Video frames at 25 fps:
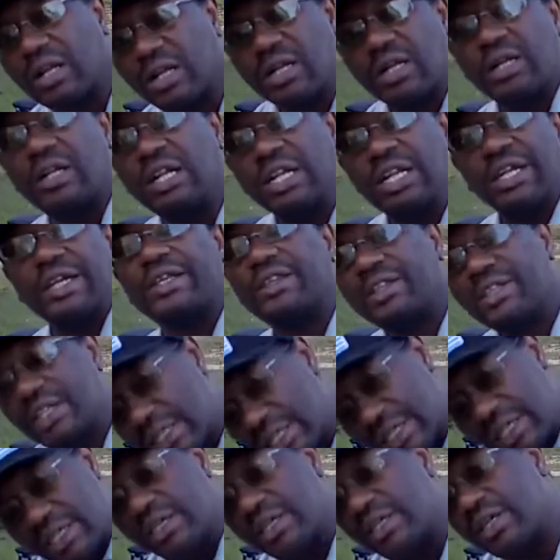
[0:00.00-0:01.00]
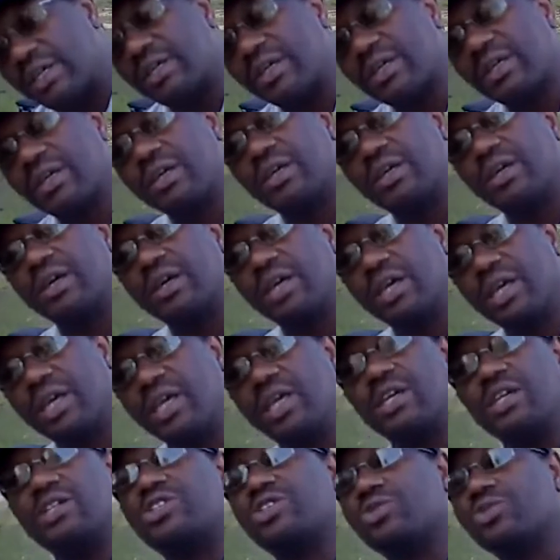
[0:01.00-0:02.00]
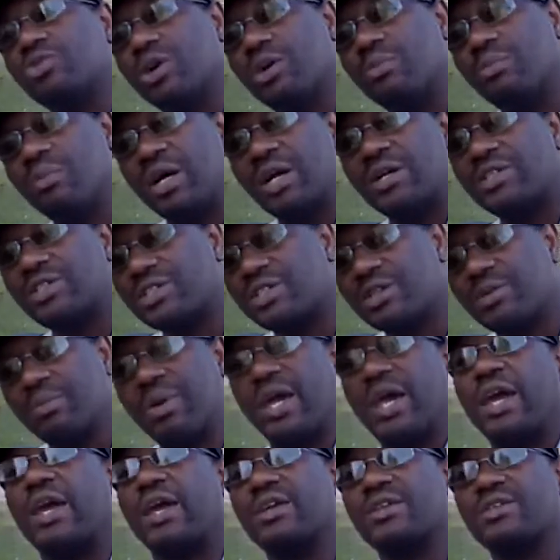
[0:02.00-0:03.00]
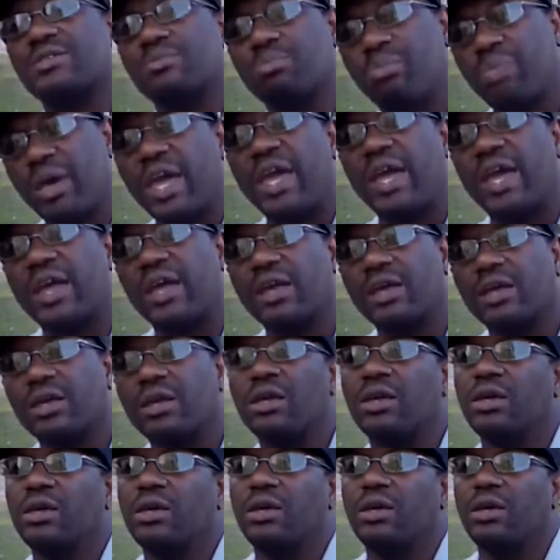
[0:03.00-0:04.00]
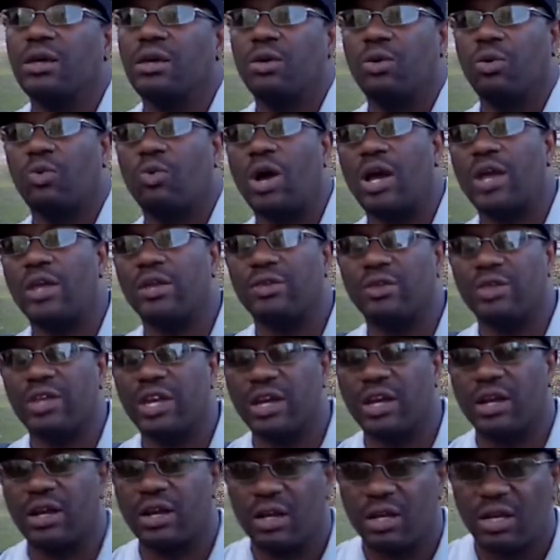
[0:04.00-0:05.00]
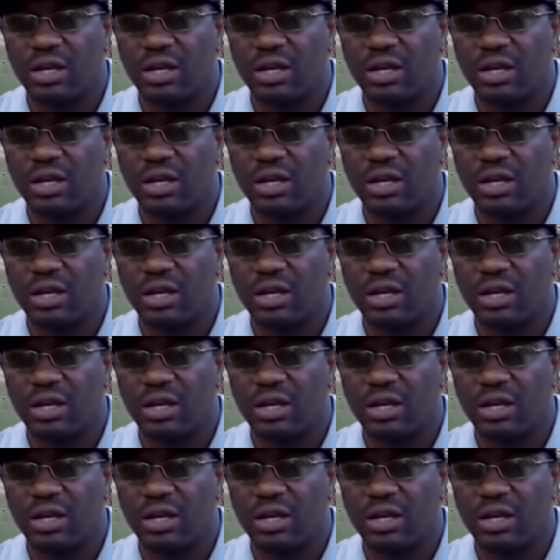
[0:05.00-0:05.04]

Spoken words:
Click the link and get you a Monsterbass bag. While you're there,